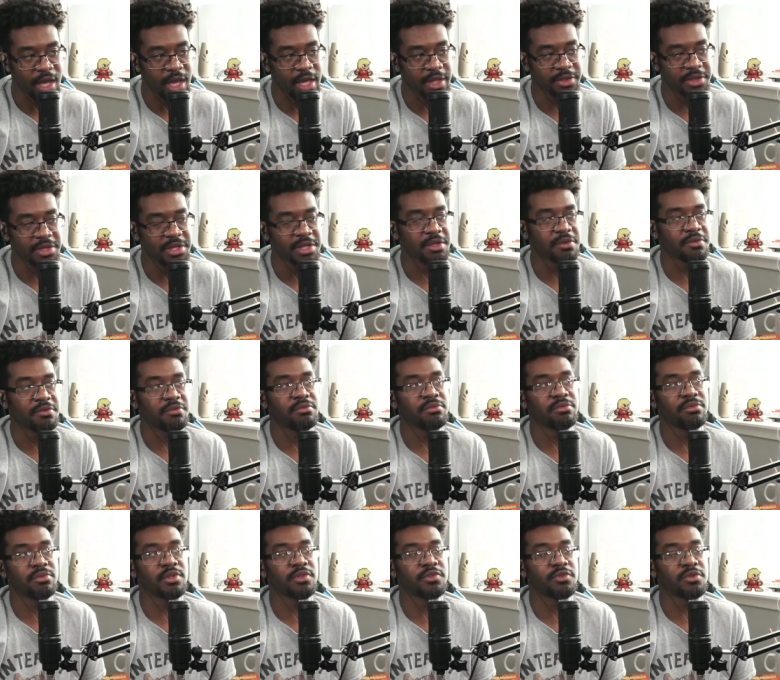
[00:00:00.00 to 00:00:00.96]
I think.
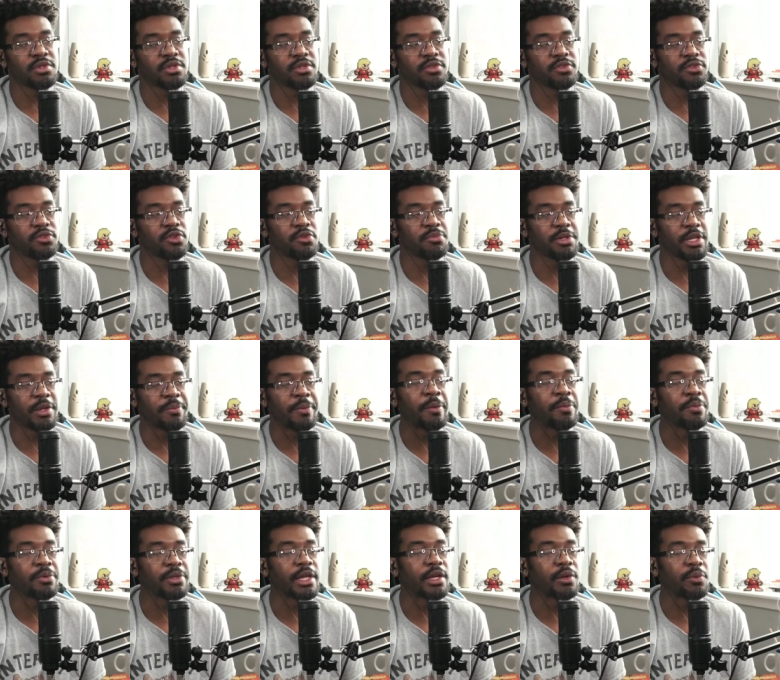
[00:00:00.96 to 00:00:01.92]
There's only so many
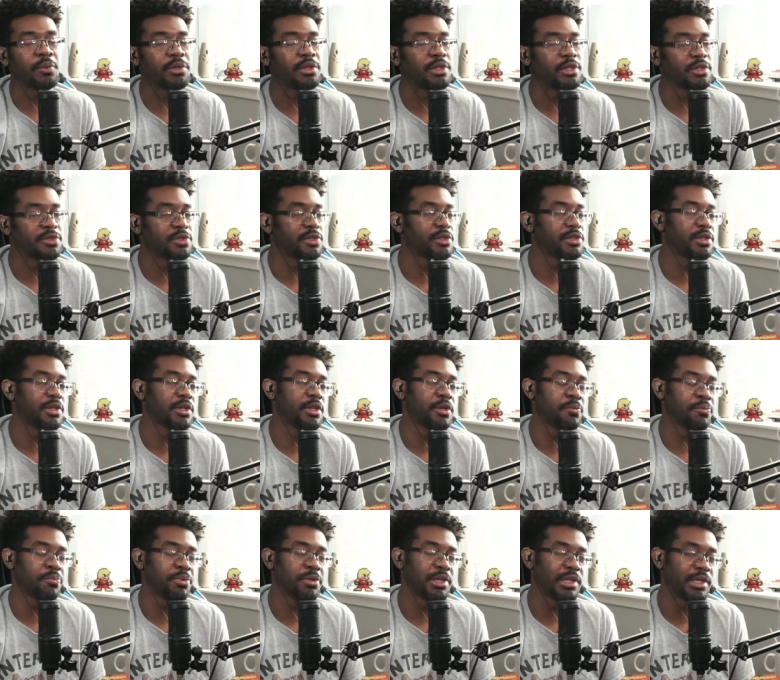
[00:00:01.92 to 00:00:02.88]
people that are willing to sit there
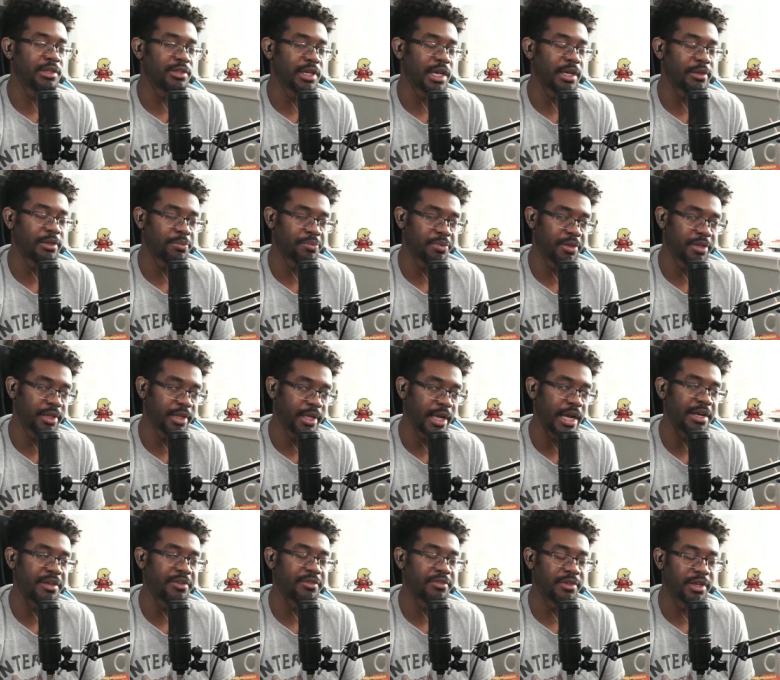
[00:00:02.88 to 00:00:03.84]
and put in the time to play the
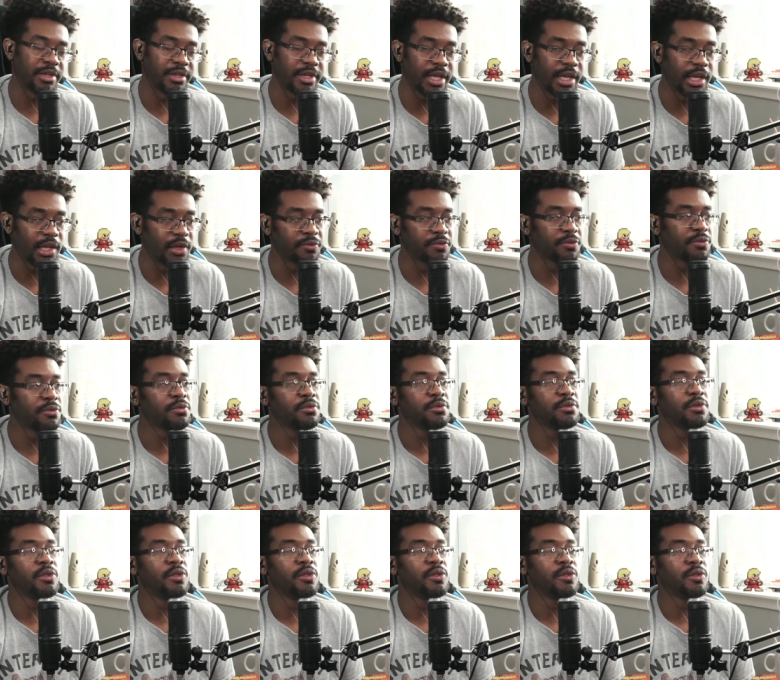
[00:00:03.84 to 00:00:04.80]
characters on that level
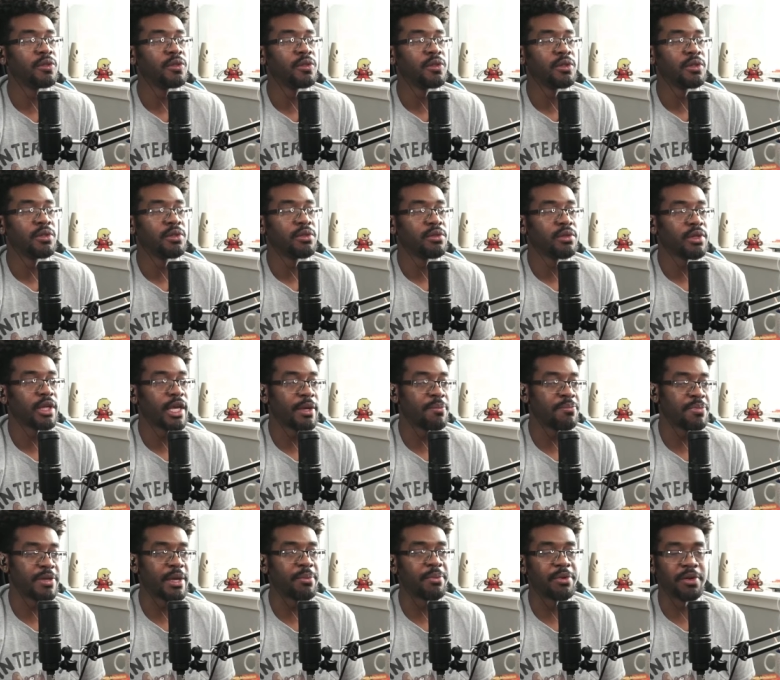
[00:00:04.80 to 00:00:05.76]

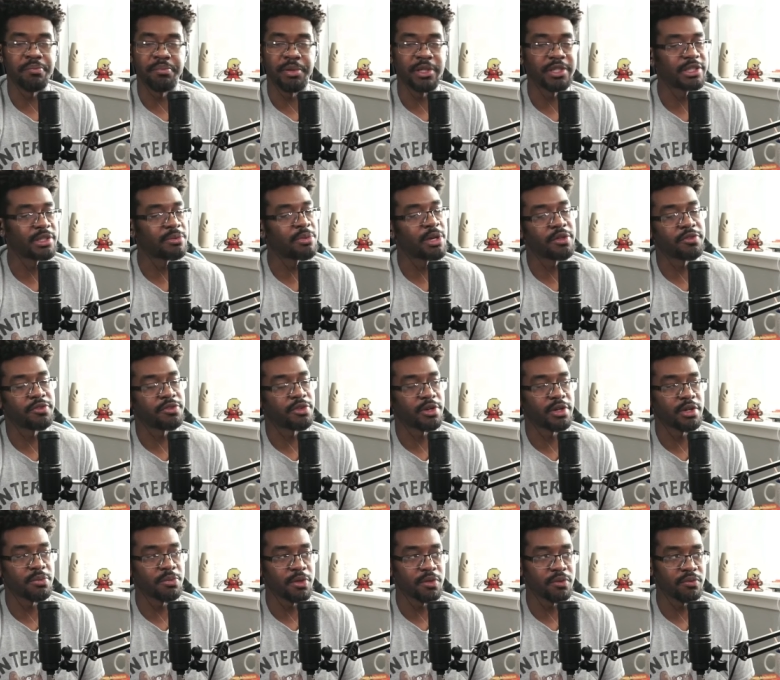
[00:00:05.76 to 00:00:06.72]
and be able to bust them out in
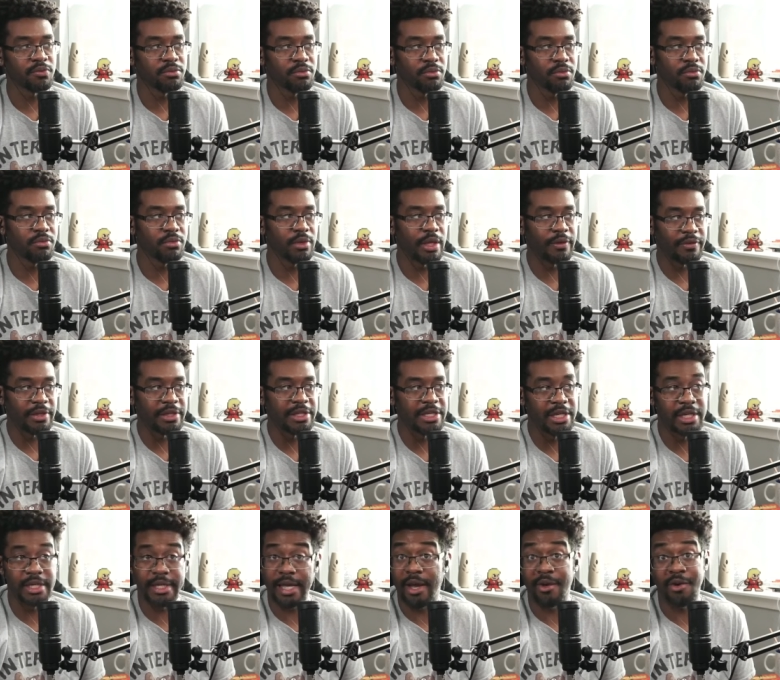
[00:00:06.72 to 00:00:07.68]
tournament if they
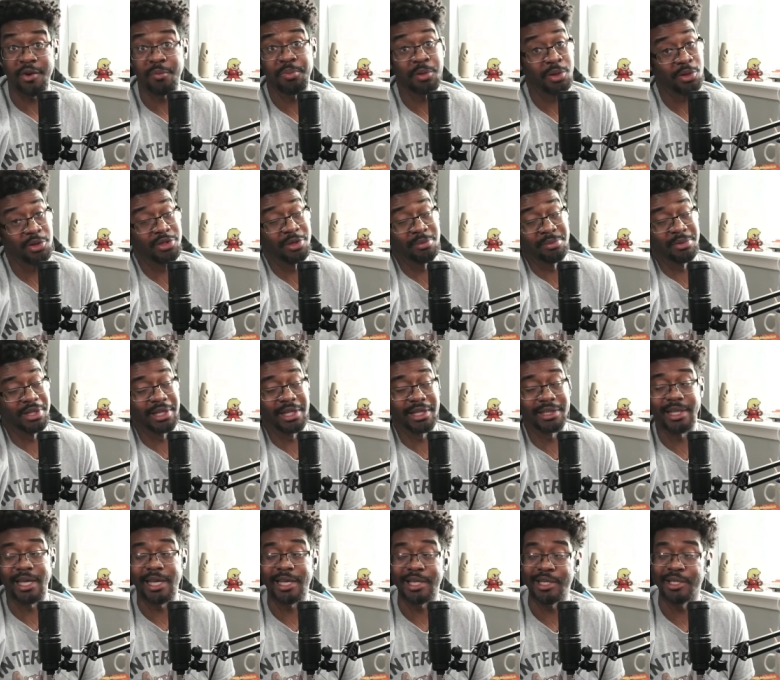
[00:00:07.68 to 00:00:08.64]
needed a counter pick or something
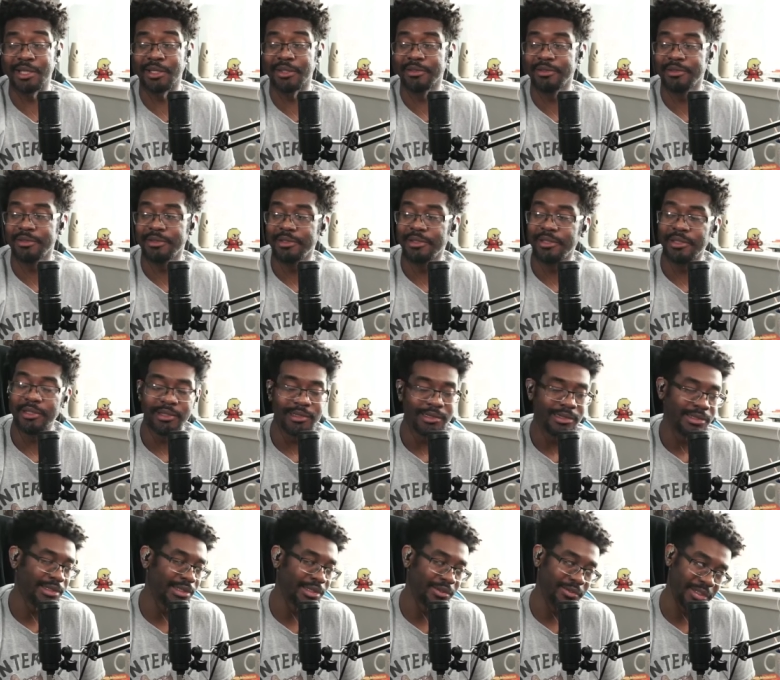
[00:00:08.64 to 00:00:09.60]
like that, you know? You
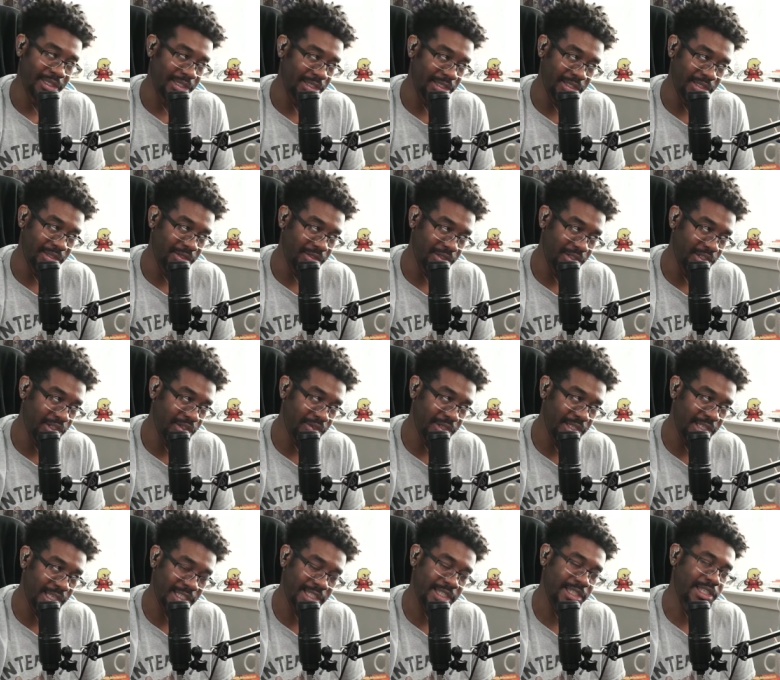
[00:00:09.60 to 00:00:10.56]
don't really you don't you don't
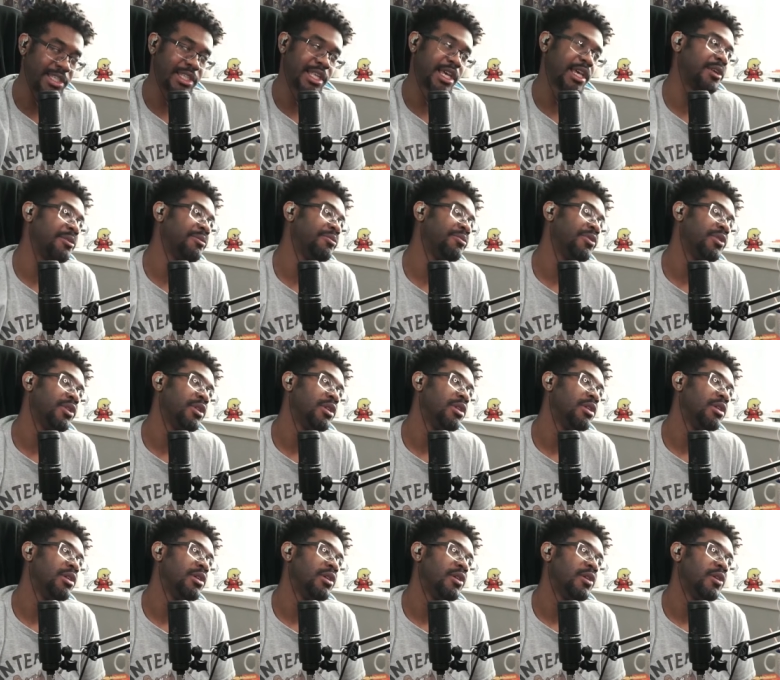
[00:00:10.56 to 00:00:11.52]
really get to see
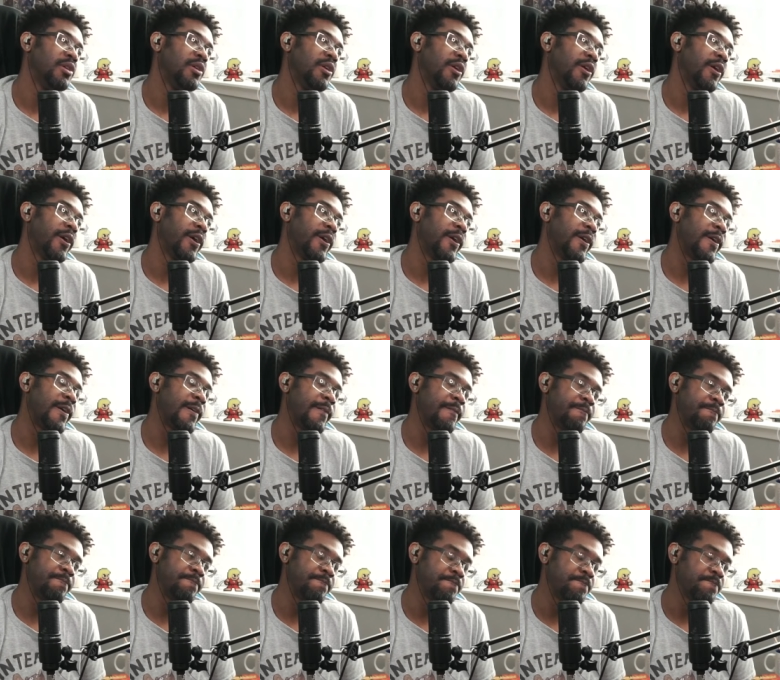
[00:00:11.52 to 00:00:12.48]
that.
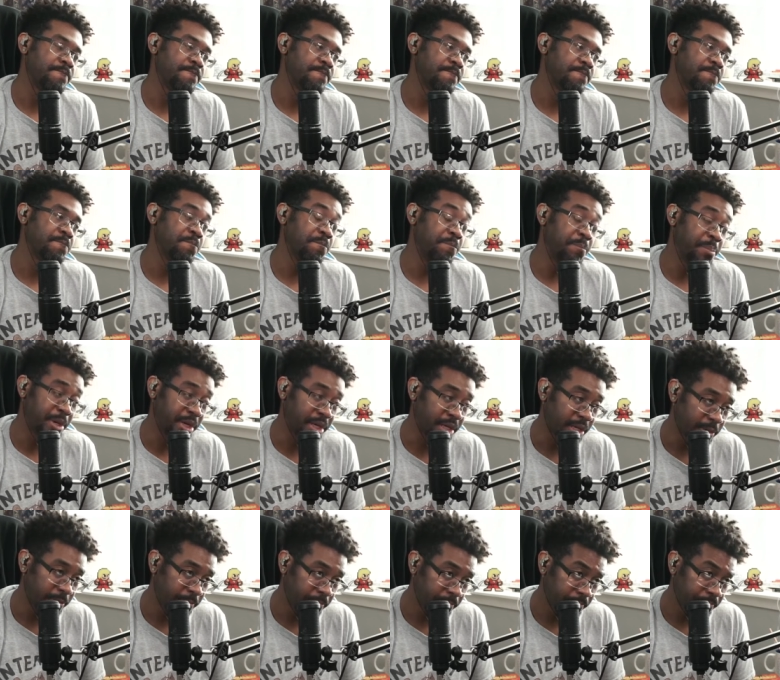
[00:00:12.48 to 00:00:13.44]
Um
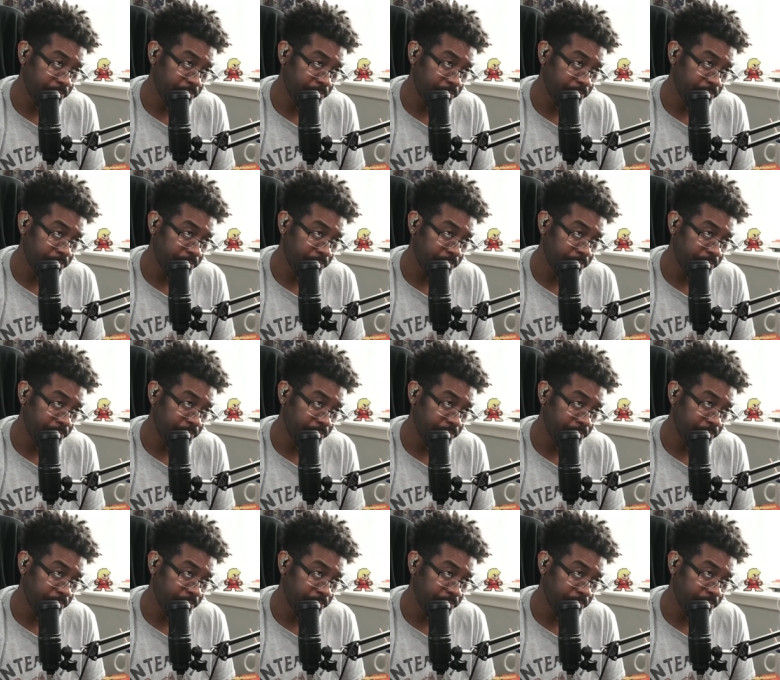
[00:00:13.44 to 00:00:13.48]
but